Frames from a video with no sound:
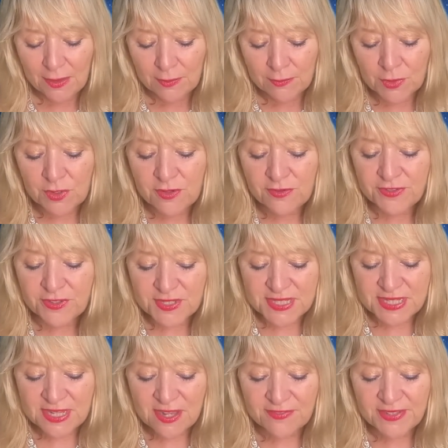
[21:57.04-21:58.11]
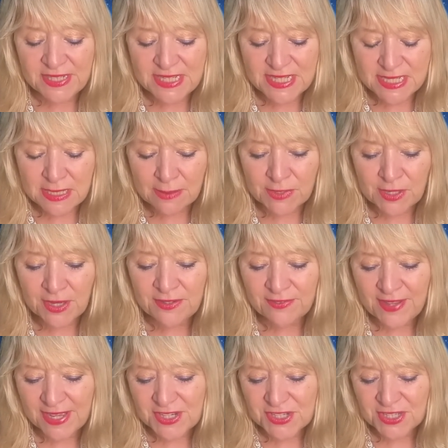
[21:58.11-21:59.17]
Move yourself into some kind of
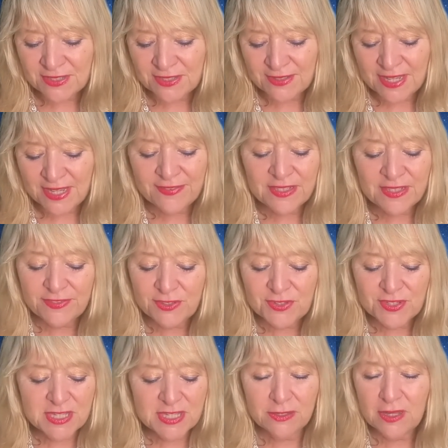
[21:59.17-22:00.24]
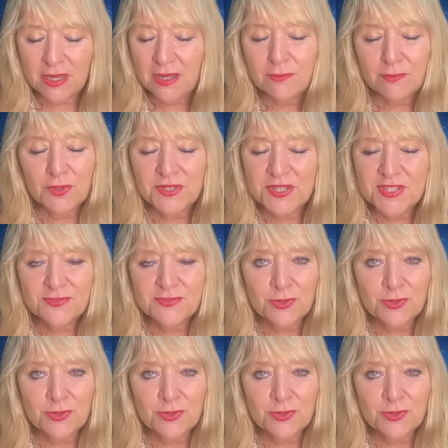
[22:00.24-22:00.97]
action, even if you just look up, what does